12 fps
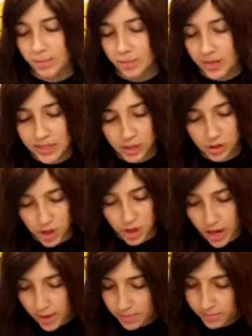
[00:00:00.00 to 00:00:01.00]
it's
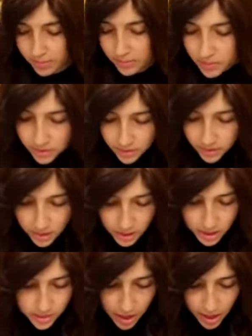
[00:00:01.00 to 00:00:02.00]
Hashem
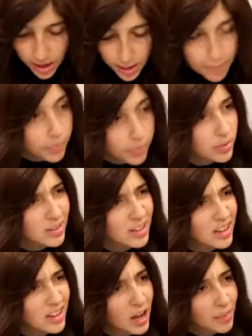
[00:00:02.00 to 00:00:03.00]
in the
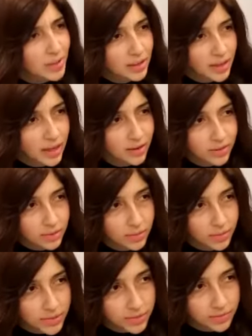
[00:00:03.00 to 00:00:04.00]
upcoming, yeah, I don't think we
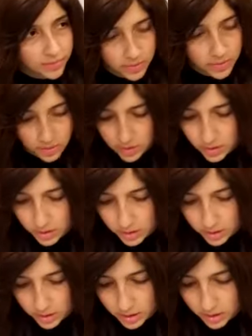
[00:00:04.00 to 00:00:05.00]
have time for
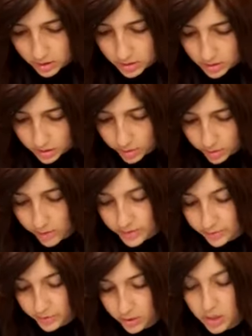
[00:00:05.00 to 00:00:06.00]
it. No, we don't have
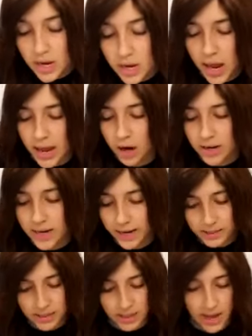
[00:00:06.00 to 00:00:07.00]
time for it. In our
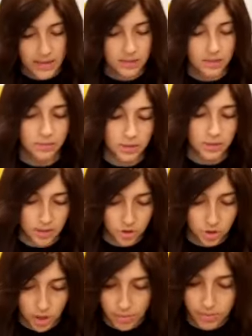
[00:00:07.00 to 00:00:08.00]
next class, it's
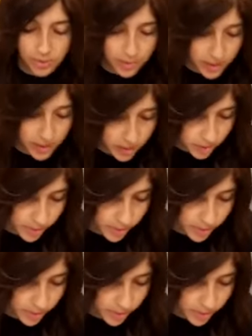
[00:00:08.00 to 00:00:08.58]
Hashem, I'm going to make a little